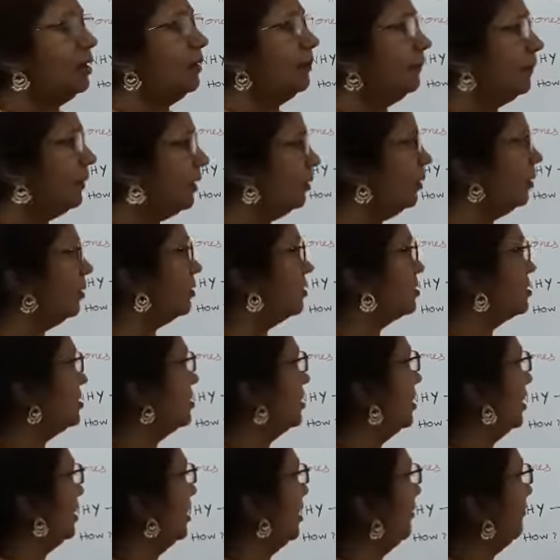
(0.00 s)
Because
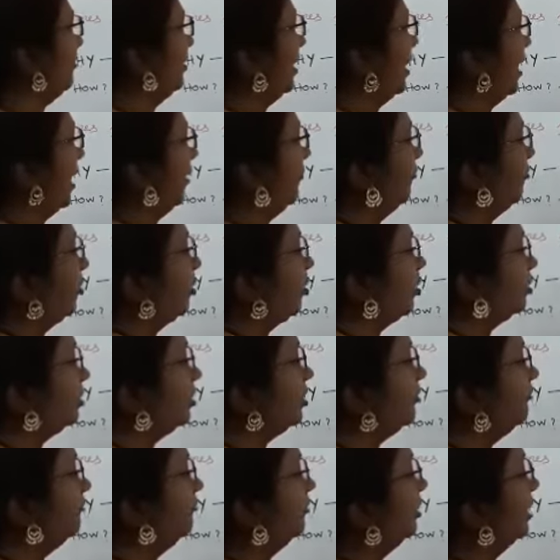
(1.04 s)
they will have lot
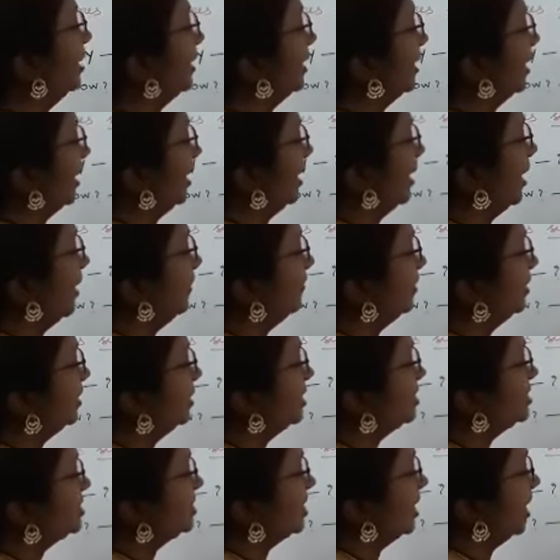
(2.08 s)
of
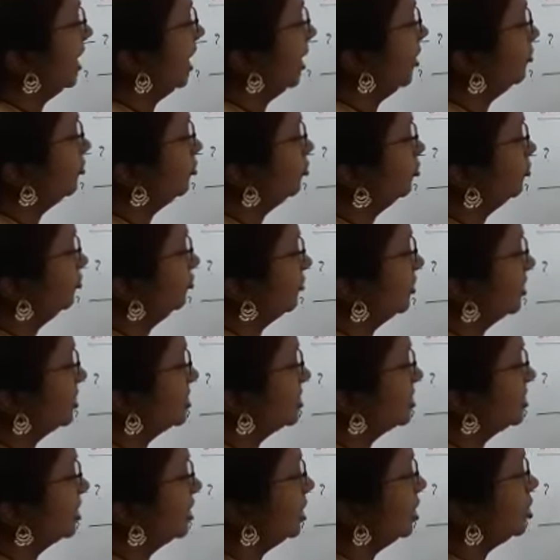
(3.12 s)
calamities they have to
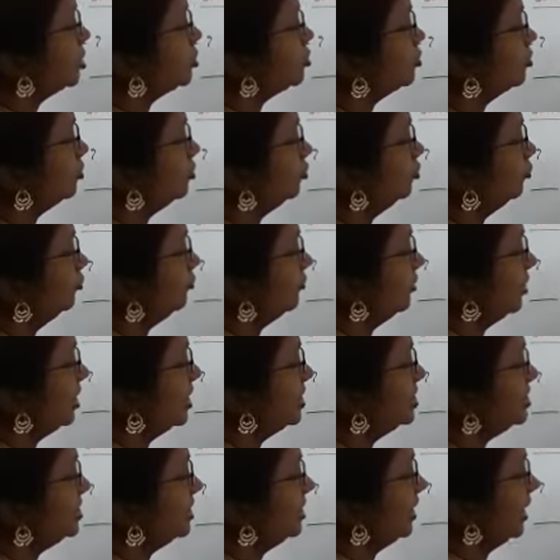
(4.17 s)
face. So to
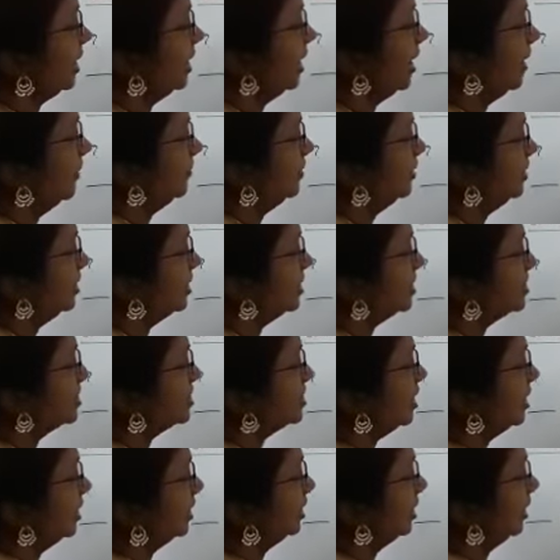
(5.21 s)
face the calamities,
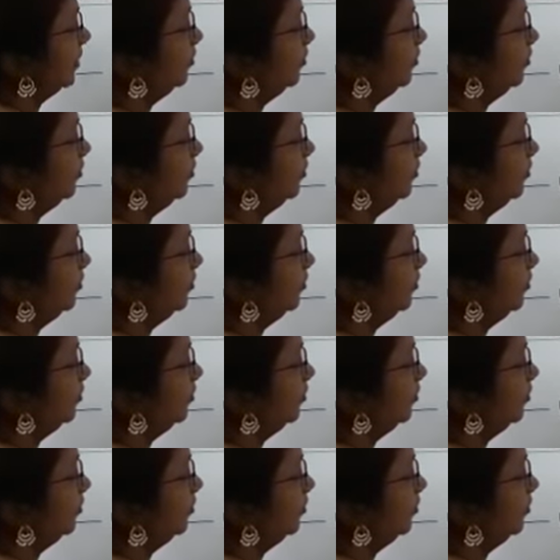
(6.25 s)
they